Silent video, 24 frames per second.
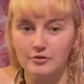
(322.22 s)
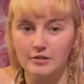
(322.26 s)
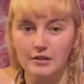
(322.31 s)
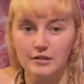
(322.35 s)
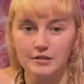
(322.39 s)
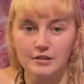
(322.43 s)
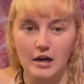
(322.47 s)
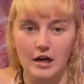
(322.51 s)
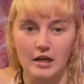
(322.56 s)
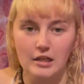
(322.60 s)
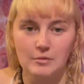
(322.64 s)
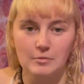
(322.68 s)
these
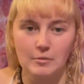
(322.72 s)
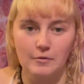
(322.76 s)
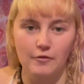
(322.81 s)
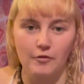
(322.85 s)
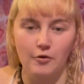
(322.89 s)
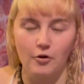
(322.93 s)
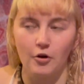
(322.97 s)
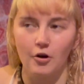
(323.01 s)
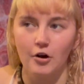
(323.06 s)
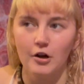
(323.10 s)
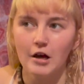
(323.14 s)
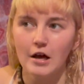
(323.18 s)
cards
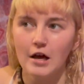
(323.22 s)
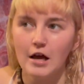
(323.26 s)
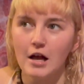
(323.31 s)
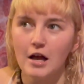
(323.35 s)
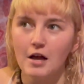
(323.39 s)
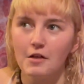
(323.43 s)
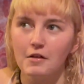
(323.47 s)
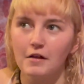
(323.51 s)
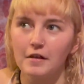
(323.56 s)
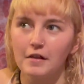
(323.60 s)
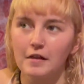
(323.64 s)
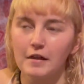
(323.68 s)
before.
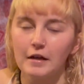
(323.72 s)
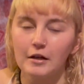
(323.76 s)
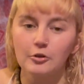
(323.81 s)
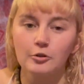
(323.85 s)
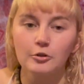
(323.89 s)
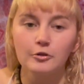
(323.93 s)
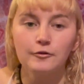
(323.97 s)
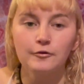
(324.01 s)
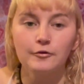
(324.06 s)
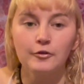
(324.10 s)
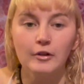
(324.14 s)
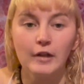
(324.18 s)
They're
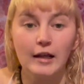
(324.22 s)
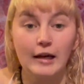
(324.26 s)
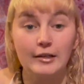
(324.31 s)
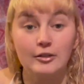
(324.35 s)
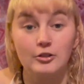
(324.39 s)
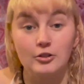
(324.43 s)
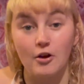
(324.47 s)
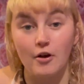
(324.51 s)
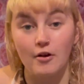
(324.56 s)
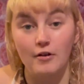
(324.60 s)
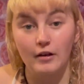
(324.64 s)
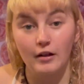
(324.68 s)
good for like
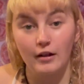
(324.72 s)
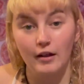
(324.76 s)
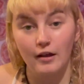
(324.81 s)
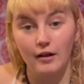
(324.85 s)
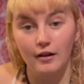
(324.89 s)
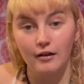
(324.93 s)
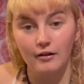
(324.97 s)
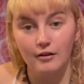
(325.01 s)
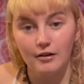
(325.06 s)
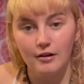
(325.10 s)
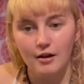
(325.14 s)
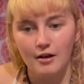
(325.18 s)

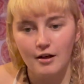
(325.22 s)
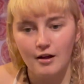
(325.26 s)
journaling,